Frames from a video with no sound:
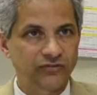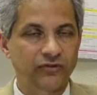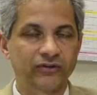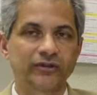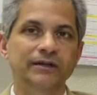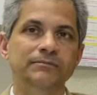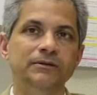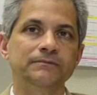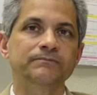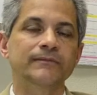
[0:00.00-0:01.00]
for
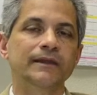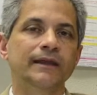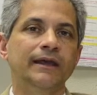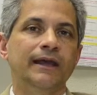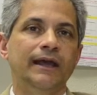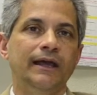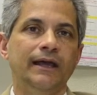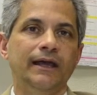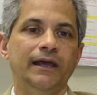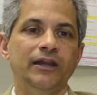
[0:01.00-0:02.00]
example,
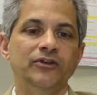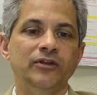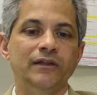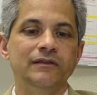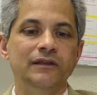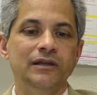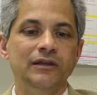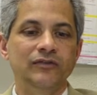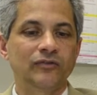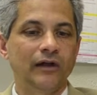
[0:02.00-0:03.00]
and
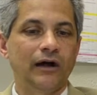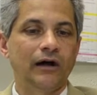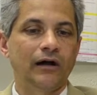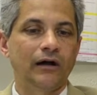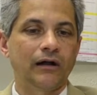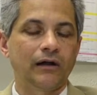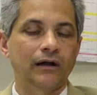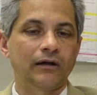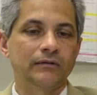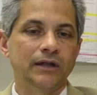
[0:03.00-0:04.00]
these
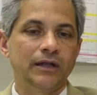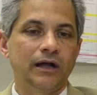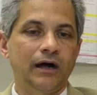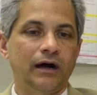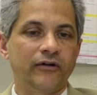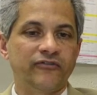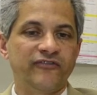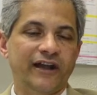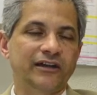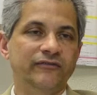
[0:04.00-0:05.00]
are
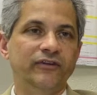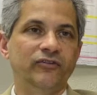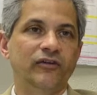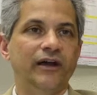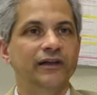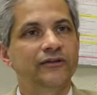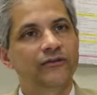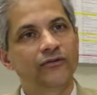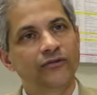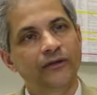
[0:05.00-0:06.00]
effective in trying
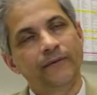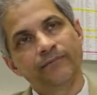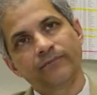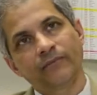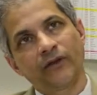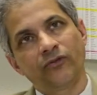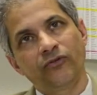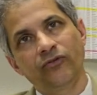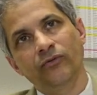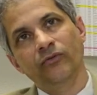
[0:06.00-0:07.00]

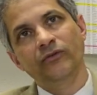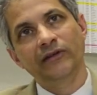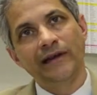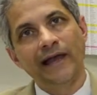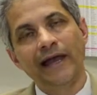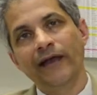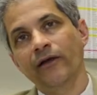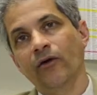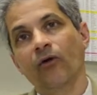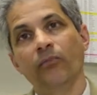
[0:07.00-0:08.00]
to
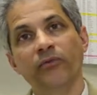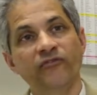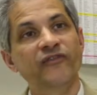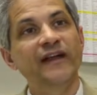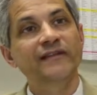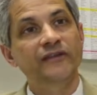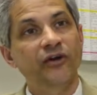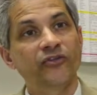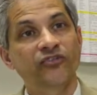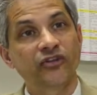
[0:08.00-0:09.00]
delay or prevent the
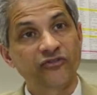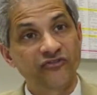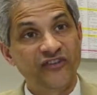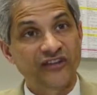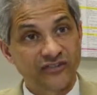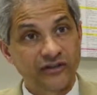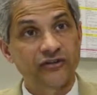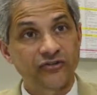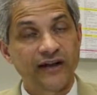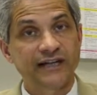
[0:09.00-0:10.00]
onset of fixed
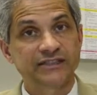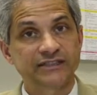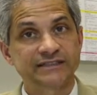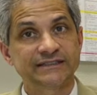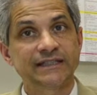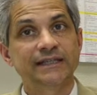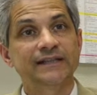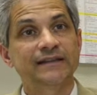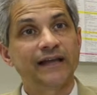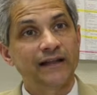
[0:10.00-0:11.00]
contractures
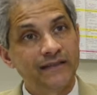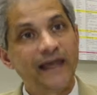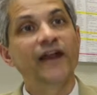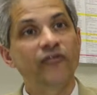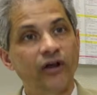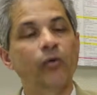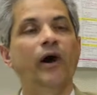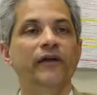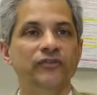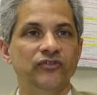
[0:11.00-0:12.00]
that then
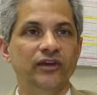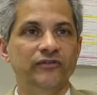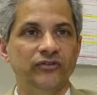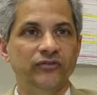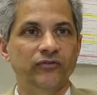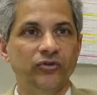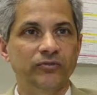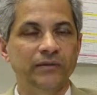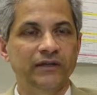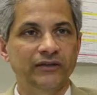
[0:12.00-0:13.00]
require the services of an
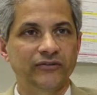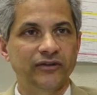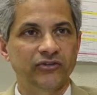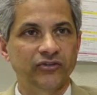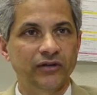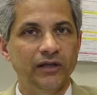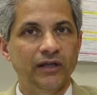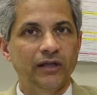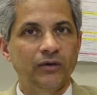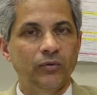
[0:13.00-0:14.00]
orthopedic surgeon,
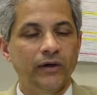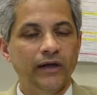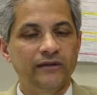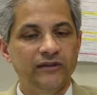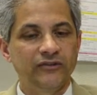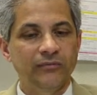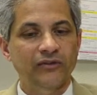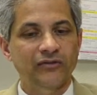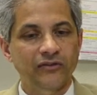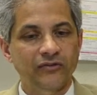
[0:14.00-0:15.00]
where these
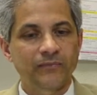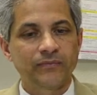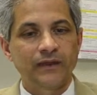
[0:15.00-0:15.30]
muscles